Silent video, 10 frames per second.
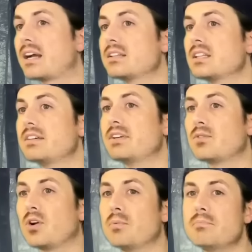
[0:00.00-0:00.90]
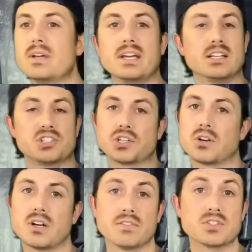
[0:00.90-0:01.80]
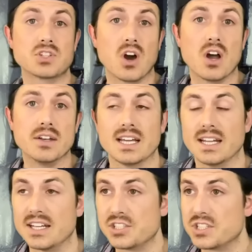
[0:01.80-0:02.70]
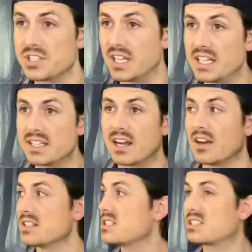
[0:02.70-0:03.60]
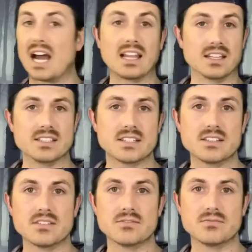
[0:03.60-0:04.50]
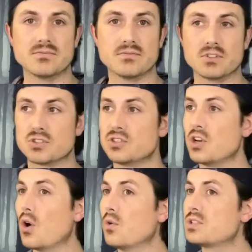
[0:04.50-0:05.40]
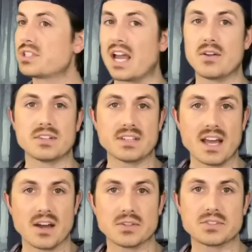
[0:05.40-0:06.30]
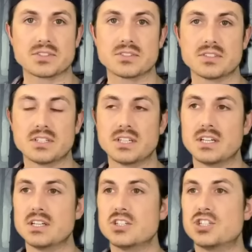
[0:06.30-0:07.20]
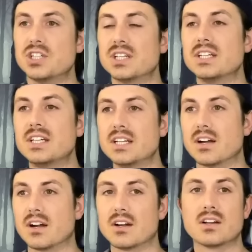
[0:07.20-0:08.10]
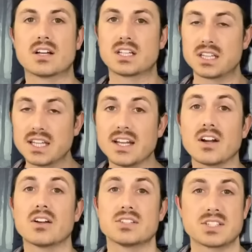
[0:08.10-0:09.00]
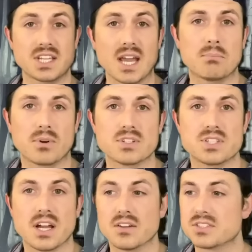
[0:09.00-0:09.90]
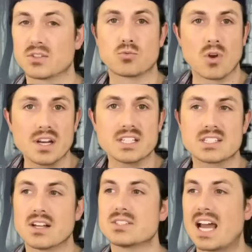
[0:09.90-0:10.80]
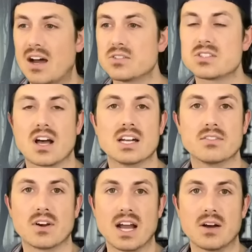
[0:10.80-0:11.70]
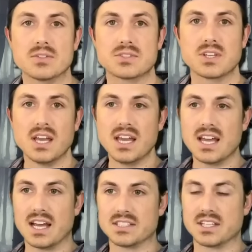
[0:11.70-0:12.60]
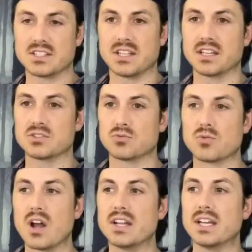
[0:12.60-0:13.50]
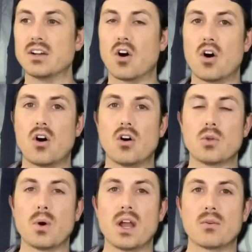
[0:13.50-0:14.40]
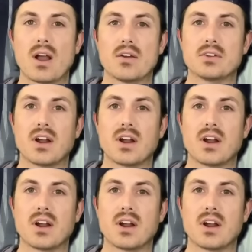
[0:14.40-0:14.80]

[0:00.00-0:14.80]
in the living room and sure enough, it's gone. And as she's sitting there, it's silent. There's no sound in the house. She can hear clear scampering sounds, like running sounds outside of her house as this thing is running all the way around her